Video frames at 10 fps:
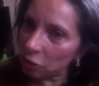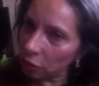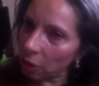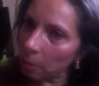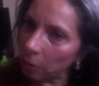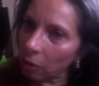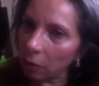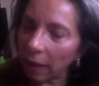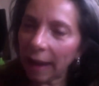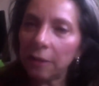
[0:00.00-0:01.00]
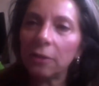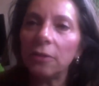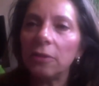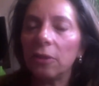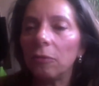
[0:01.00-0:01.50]
number of
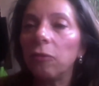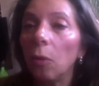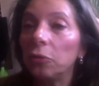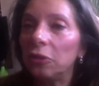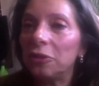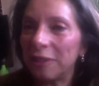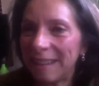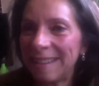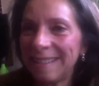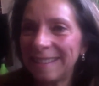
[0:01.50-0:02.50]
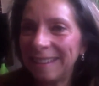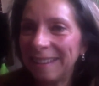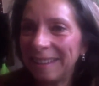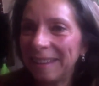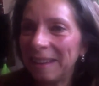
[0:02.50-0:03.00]
843
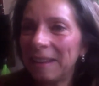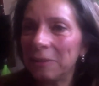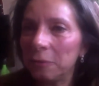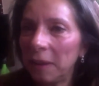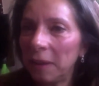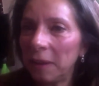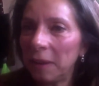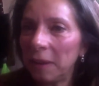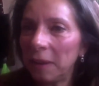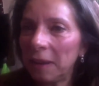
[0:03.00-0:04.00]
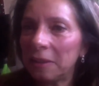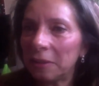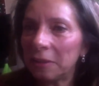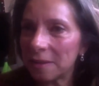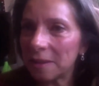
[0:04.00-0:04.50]

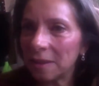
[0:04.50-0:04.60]
convicted